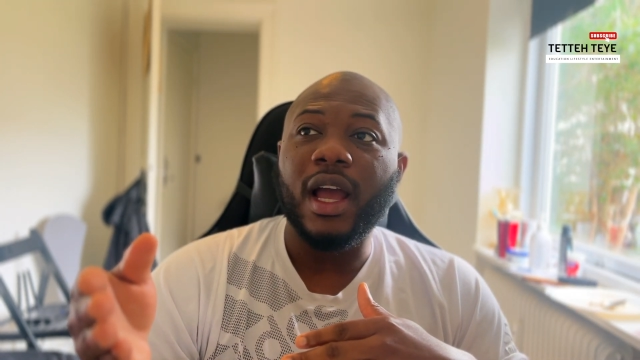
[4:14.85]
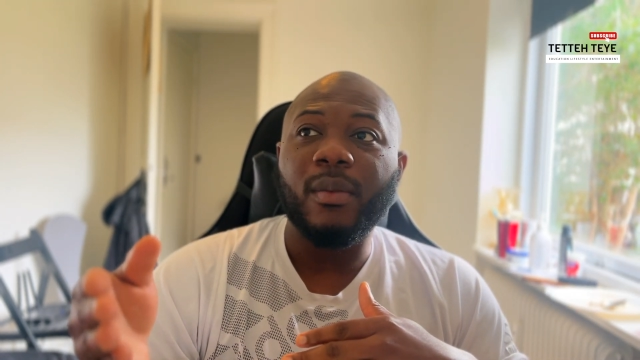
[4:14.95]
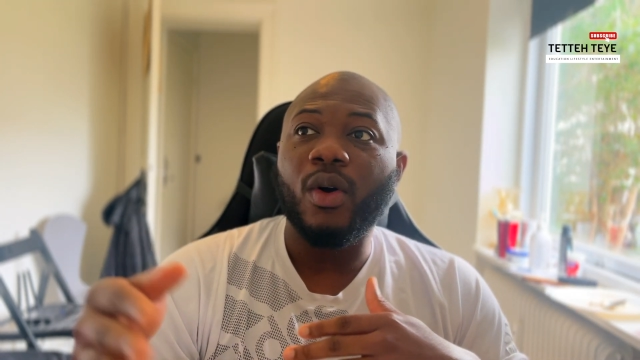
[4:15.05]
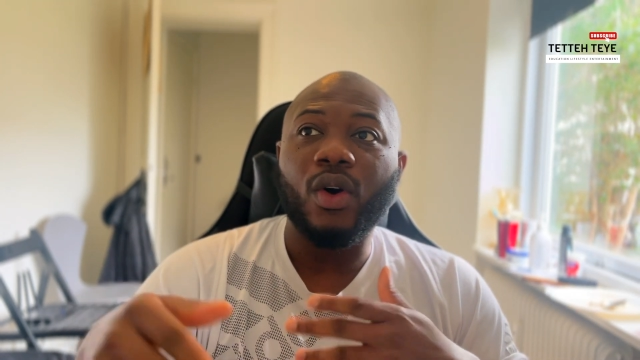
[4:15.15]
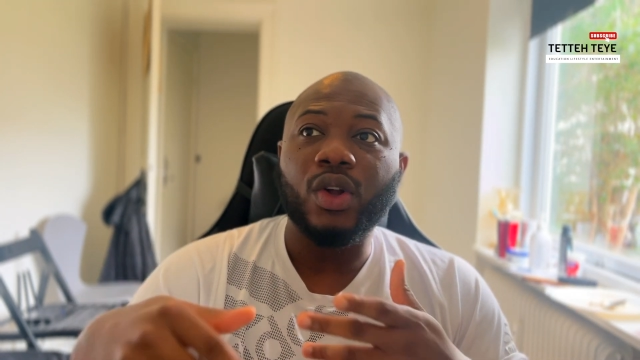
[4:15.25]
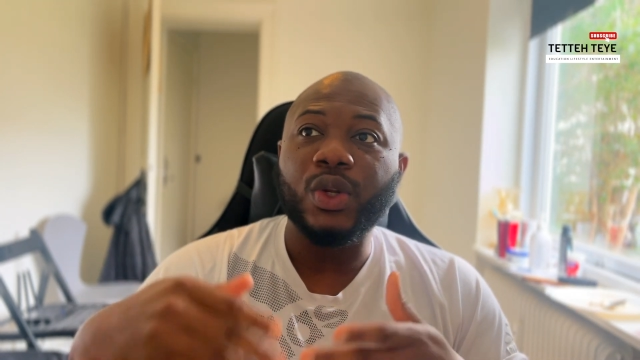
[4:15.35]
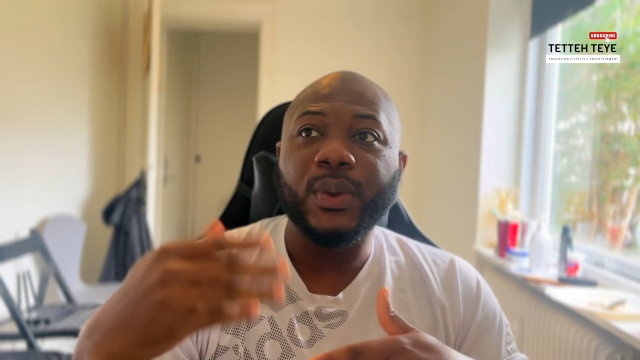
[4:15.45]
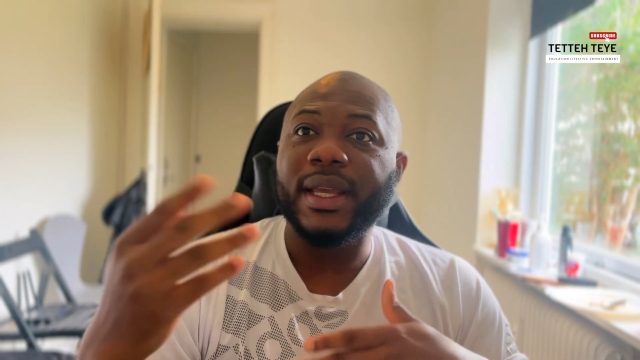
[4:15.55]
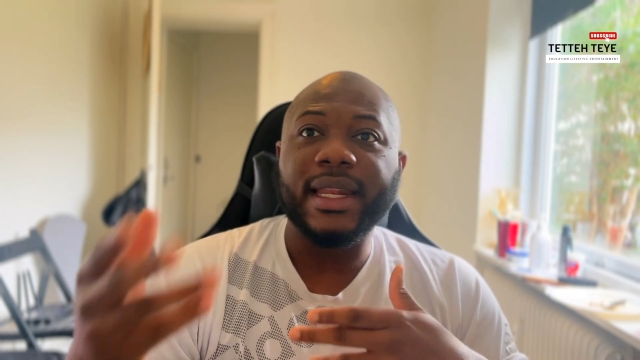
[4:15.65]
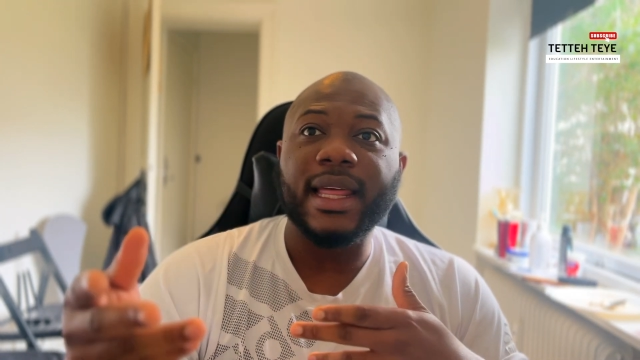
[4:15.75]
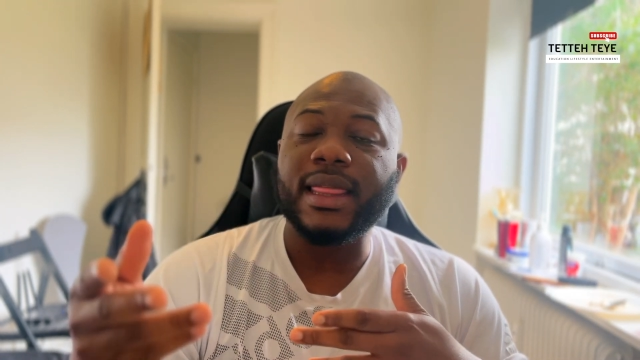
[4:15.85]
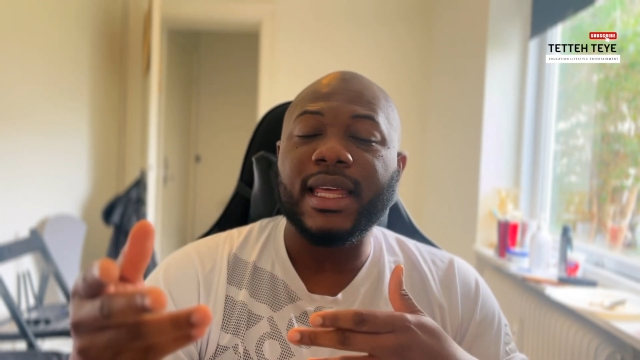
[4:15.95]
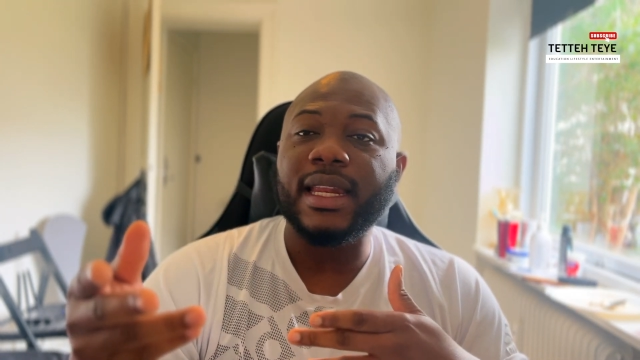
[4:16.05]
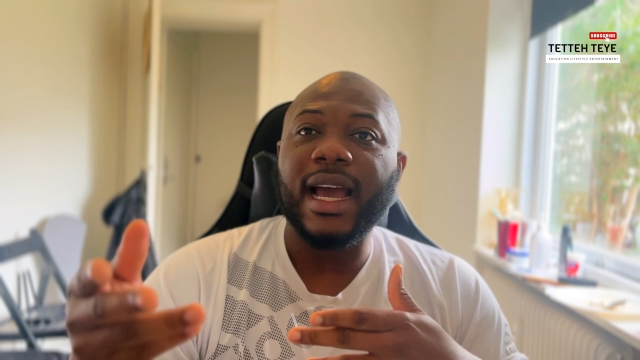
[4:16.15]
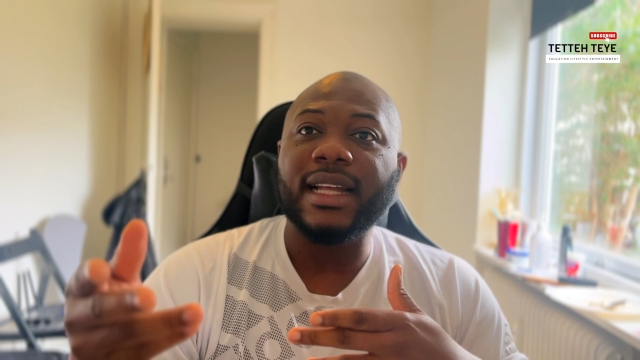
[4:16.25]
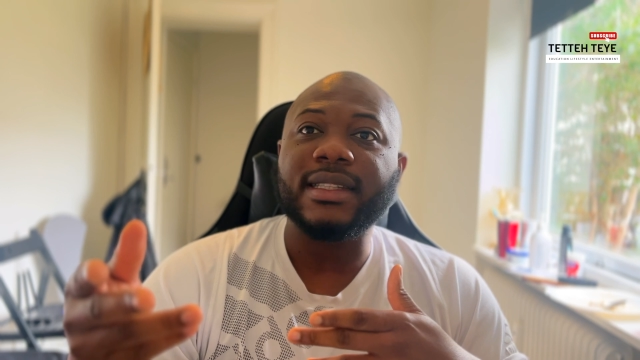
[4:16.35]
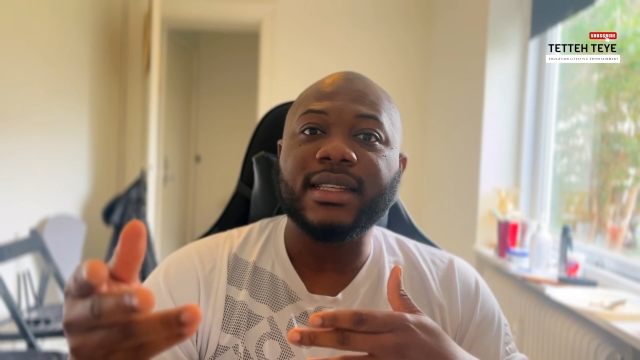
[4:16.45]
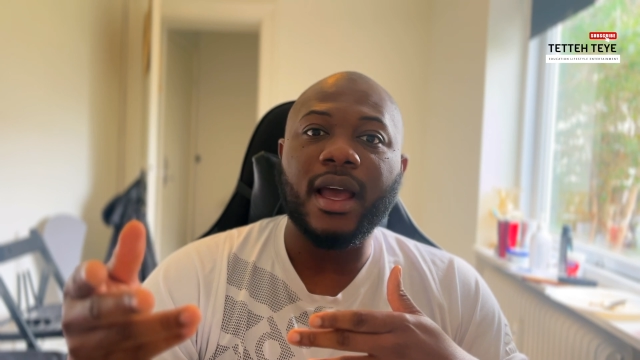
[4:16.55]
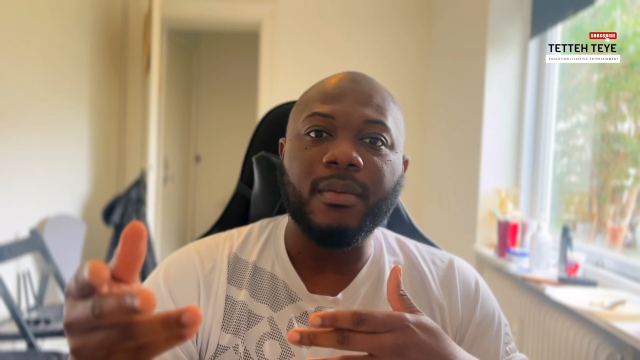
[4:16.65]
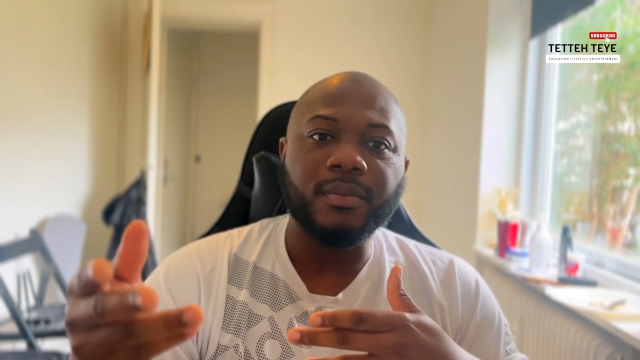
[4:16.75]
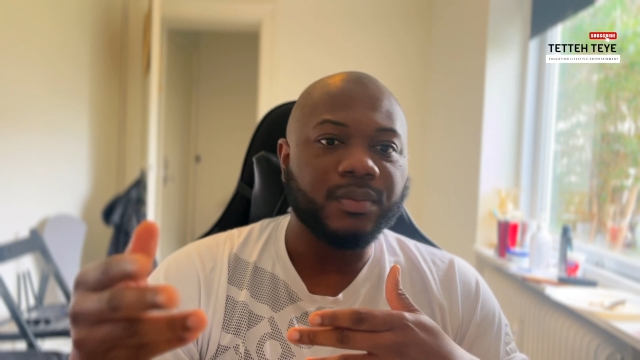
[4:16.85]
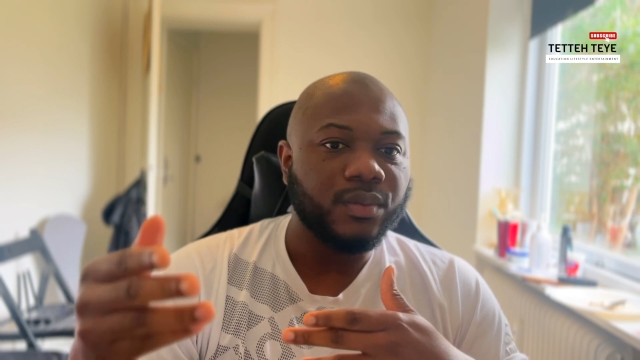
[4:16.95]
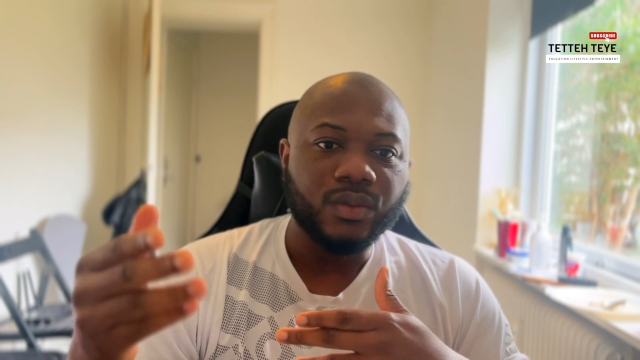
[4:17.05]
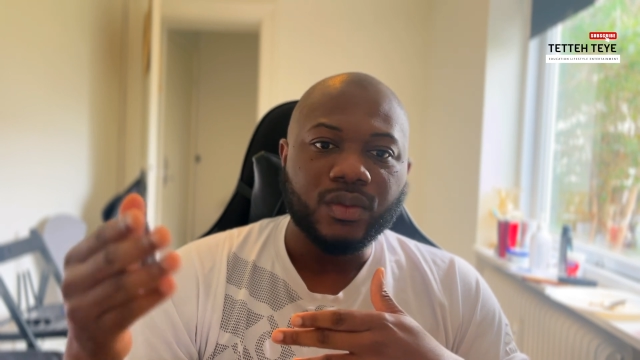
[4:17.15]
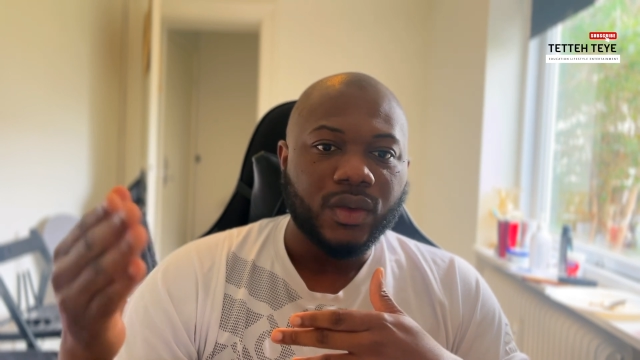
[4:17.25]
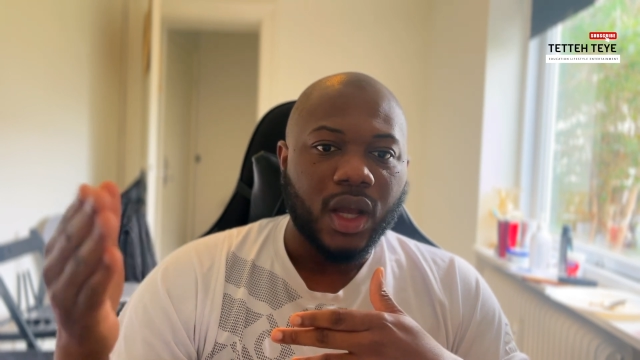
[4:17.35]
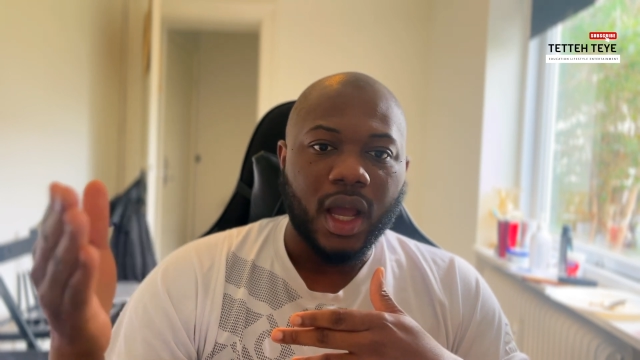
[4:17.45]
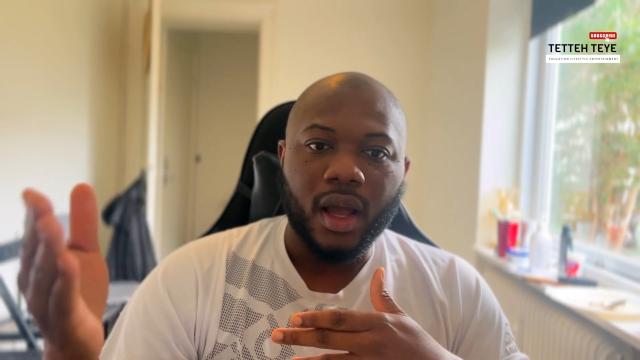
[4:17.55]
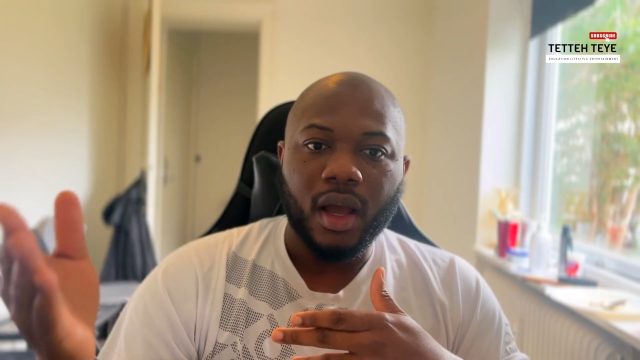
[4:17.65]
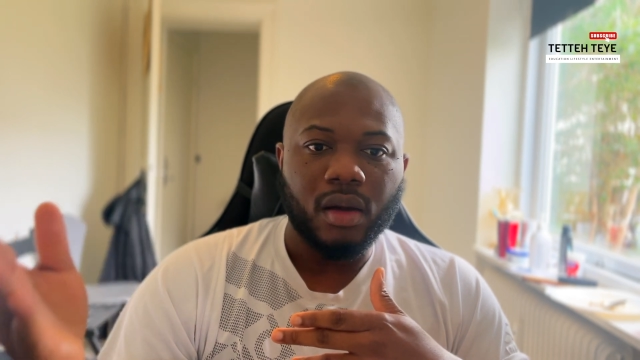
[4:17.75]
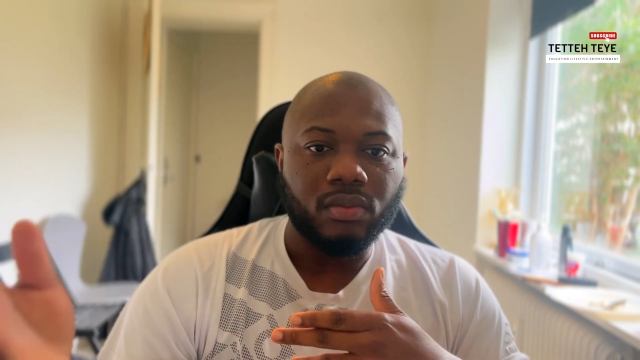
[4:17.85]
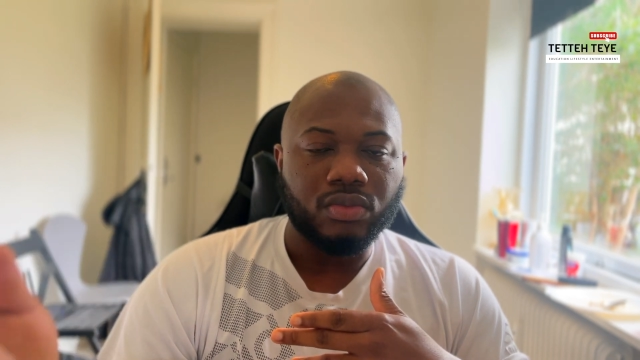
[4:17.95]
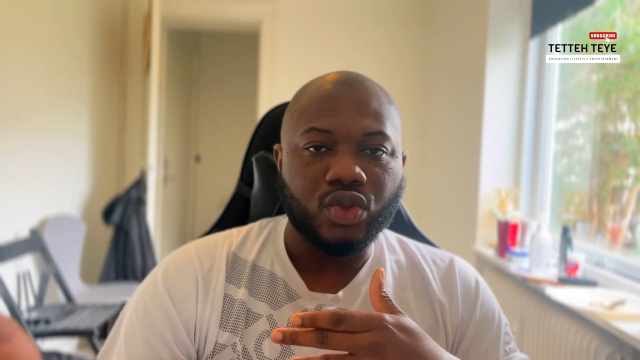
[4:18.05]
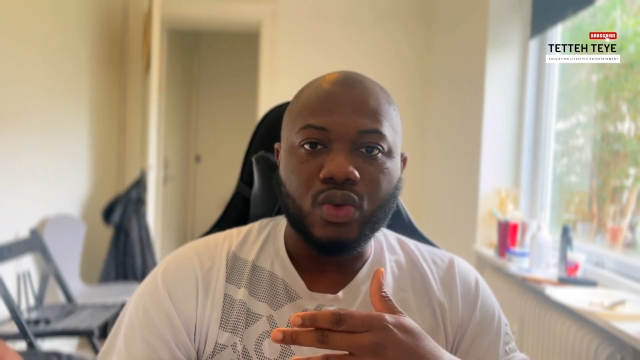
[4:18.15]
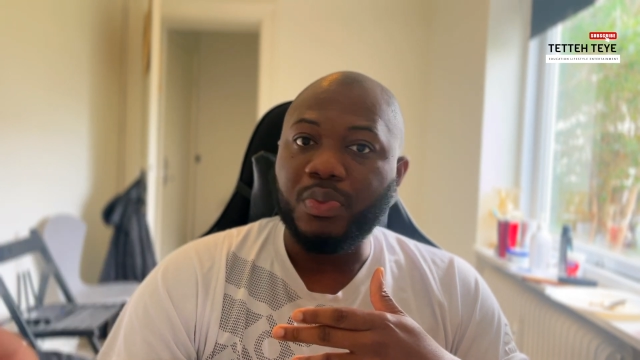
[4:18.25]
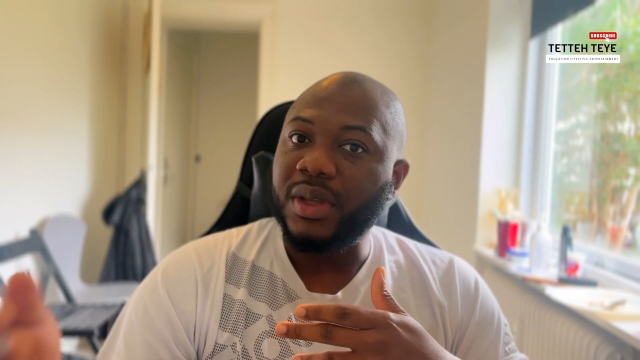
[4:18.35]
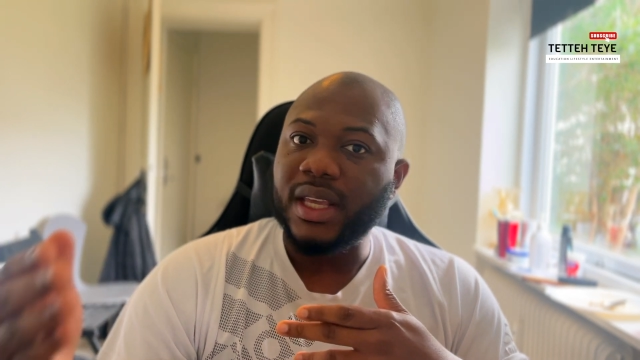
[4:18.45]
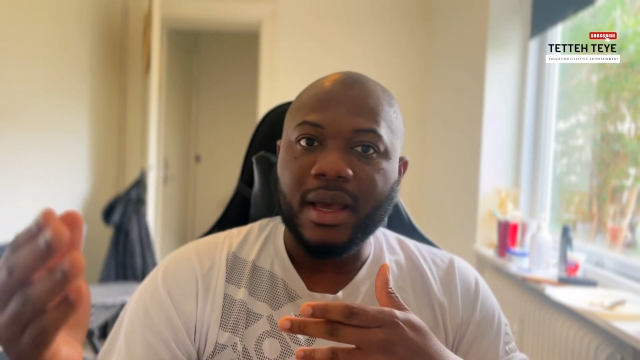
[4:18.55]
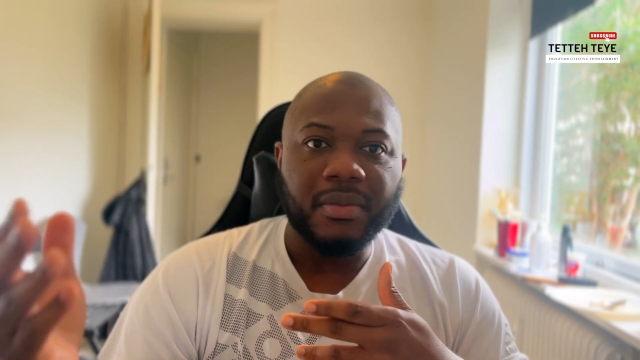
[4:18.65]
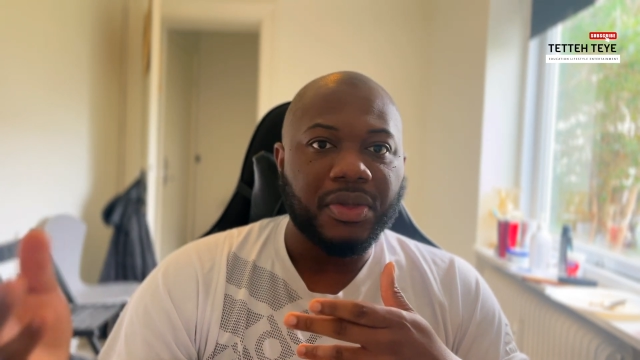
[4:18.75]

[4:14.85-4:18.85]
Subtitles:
or doing the thing at 2 p.m.,